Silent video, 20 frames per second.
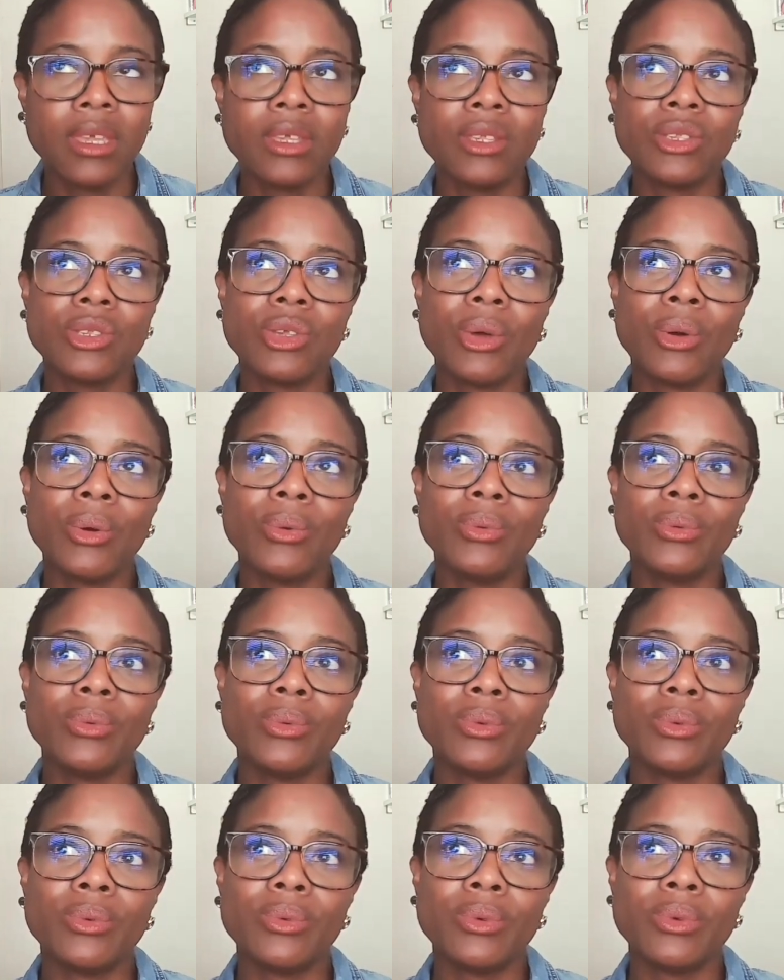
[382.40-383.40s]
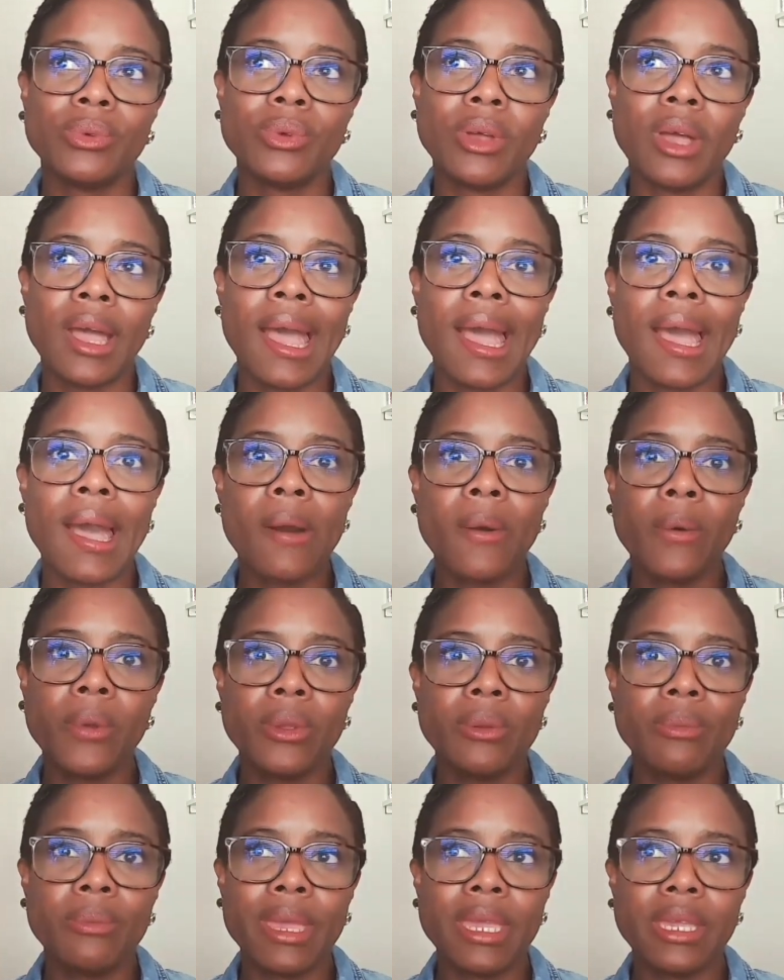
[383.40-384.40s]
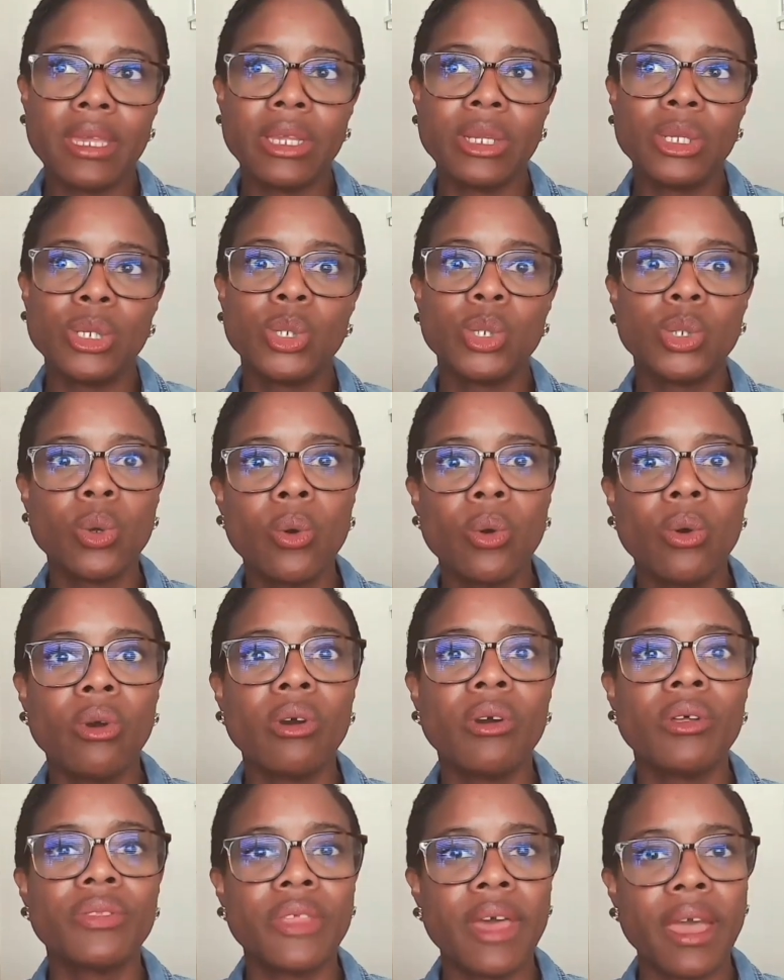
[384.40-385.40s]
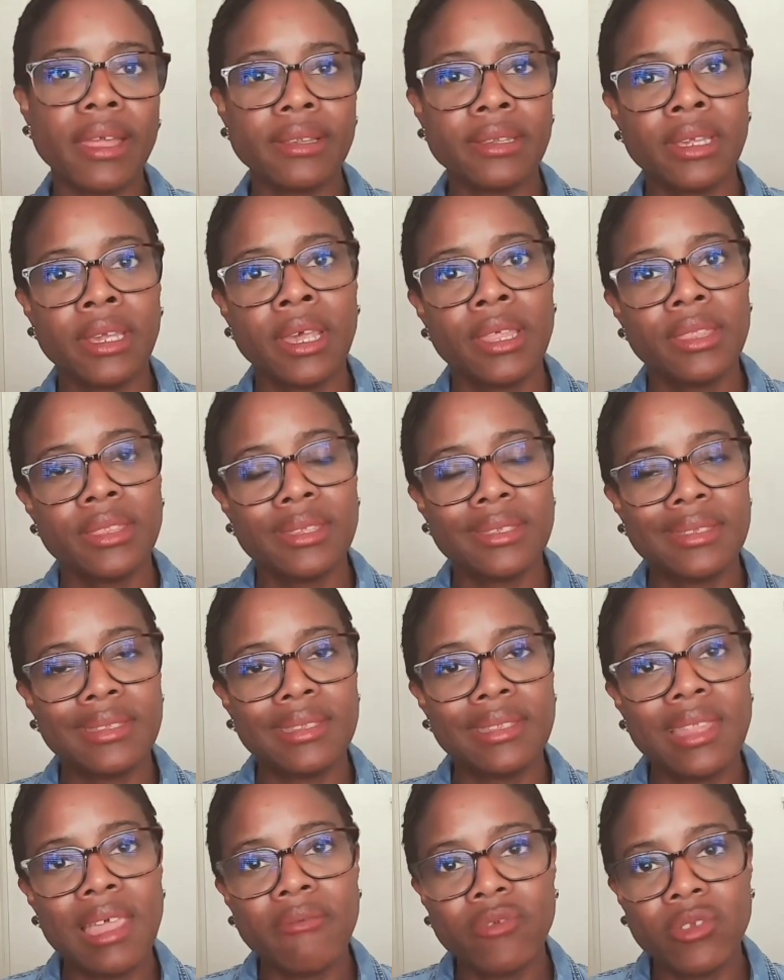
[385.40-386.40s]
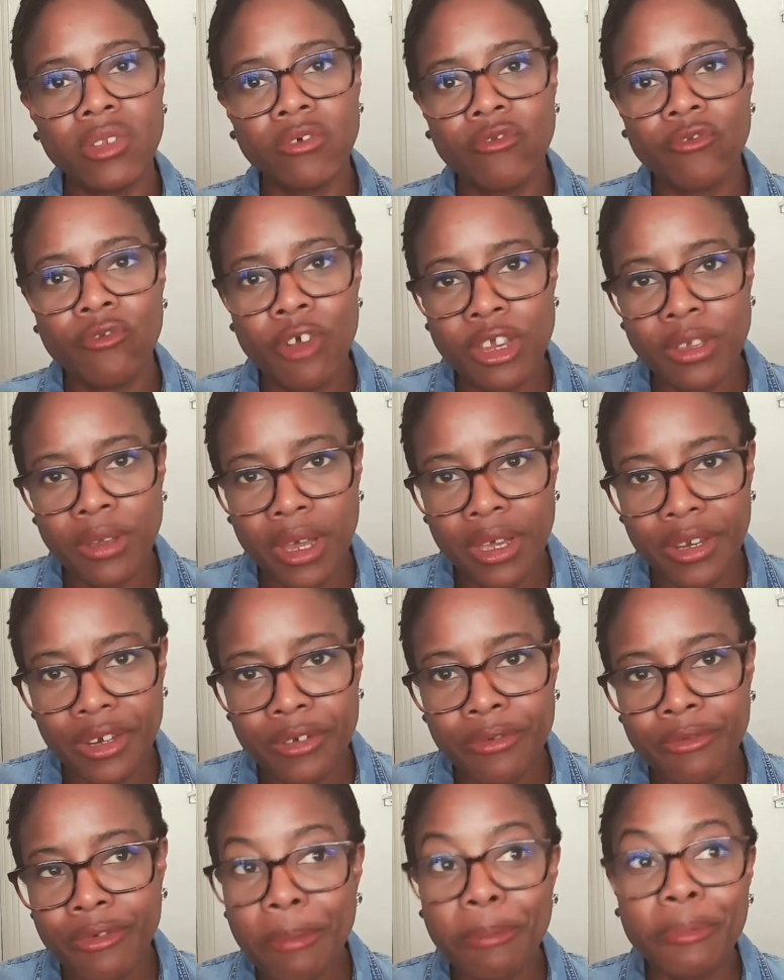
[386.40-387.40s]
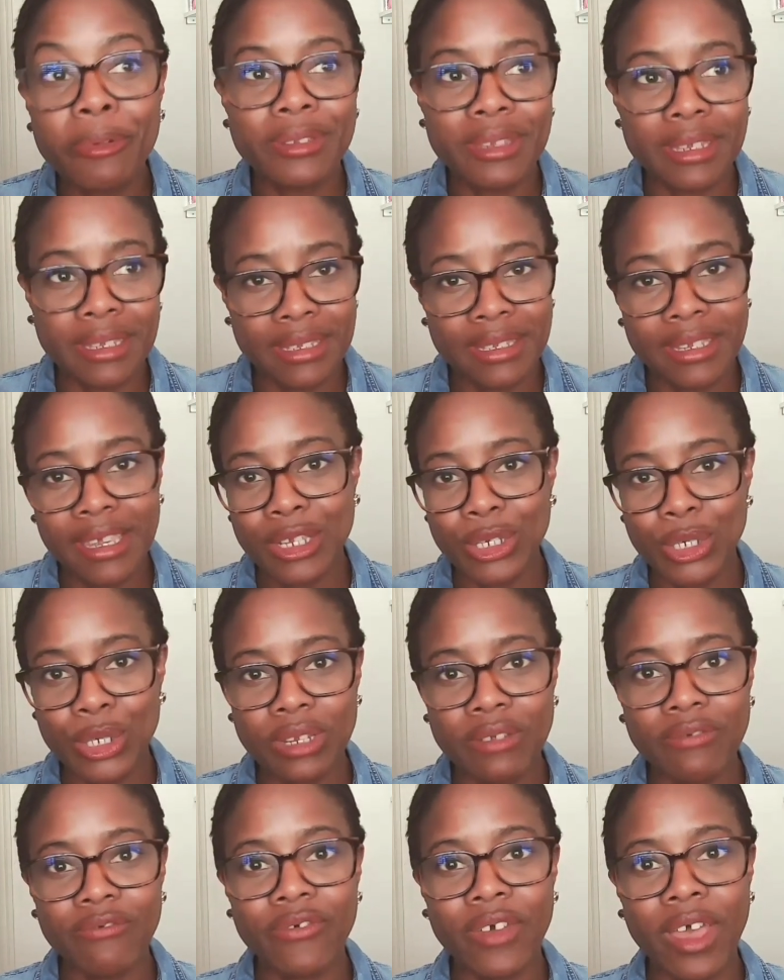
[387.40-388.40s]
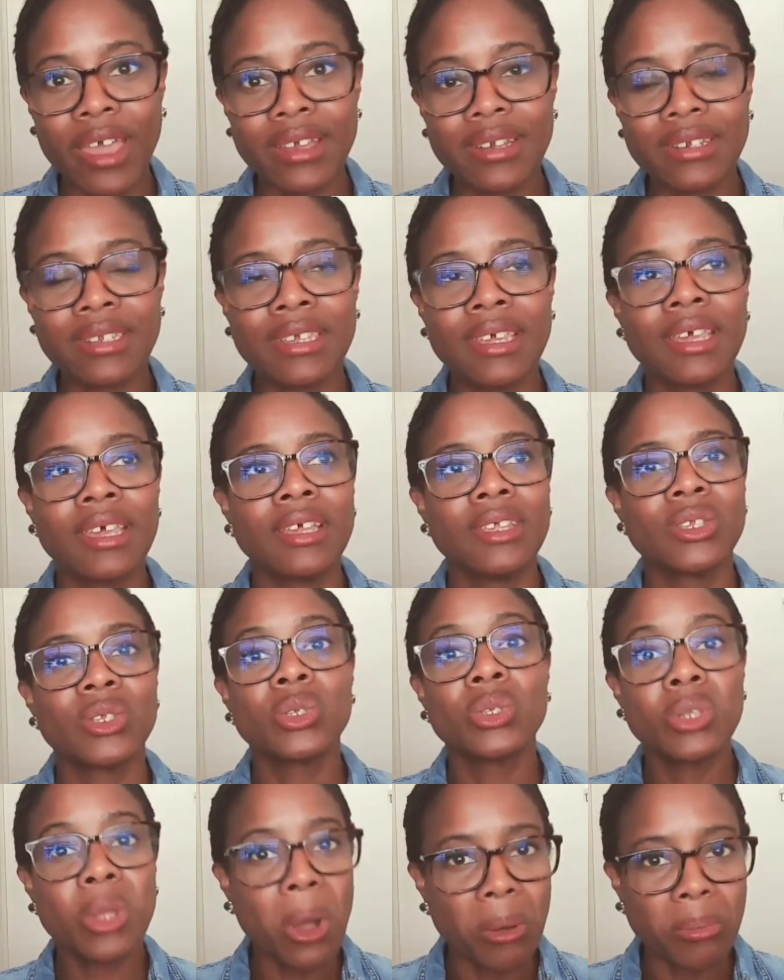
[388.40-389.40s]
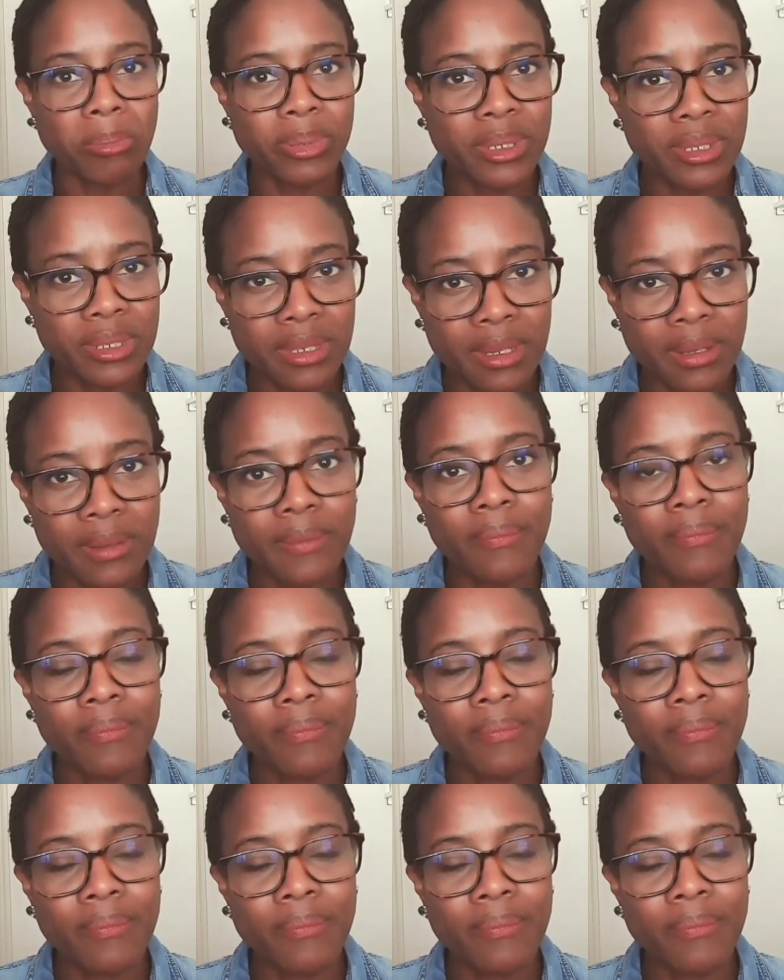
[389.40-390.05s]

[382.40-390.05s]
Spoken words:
So how are you making sure that this level of underrepresentation, in fact, stops?